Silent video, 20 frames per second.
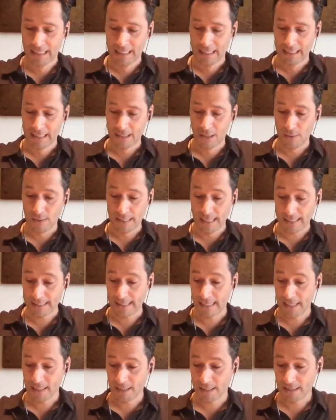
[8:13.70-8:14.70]
So in that
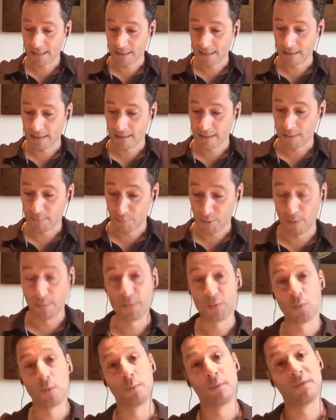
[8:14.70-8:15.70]
sense, the
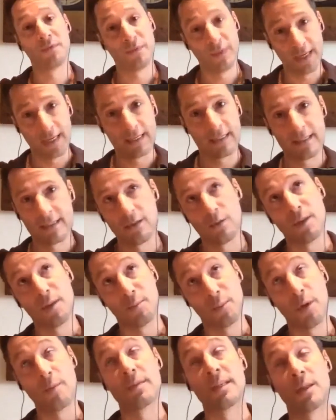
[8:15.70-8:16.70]
problems will be fixed, or the
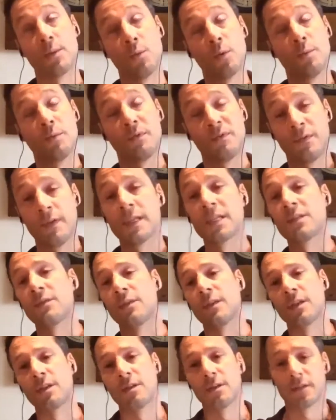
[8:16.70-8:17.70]
problems that will be fixed for
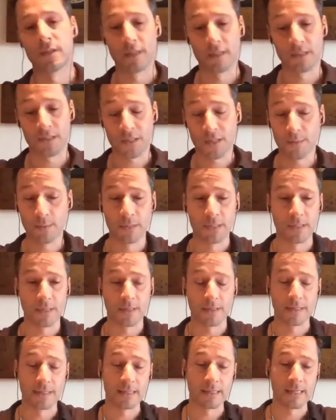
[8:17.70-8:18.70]
the content
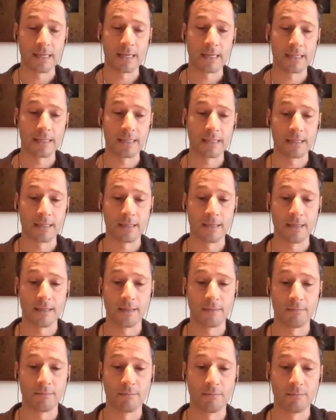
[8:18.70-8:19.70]
distributor is that
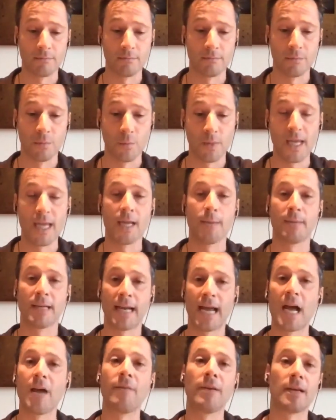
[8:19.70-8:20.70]
we aim at
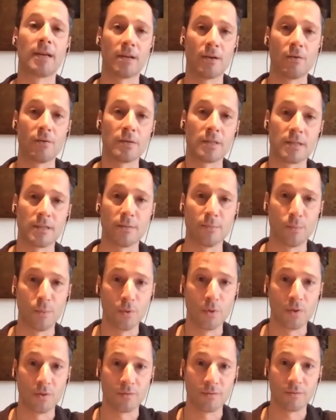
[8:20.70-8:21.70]
having a constant
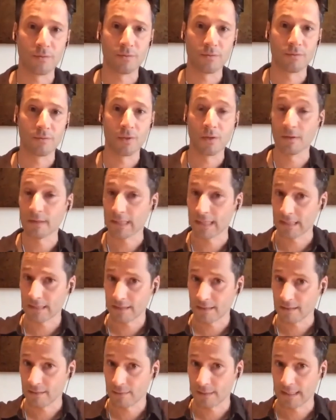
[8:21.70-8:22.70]
pool of content,
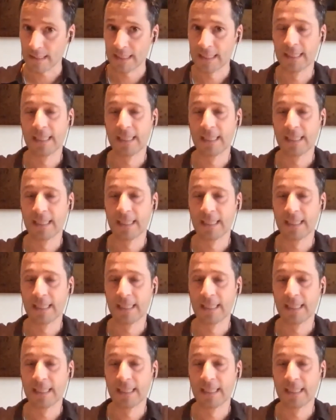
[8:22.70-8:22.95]
right?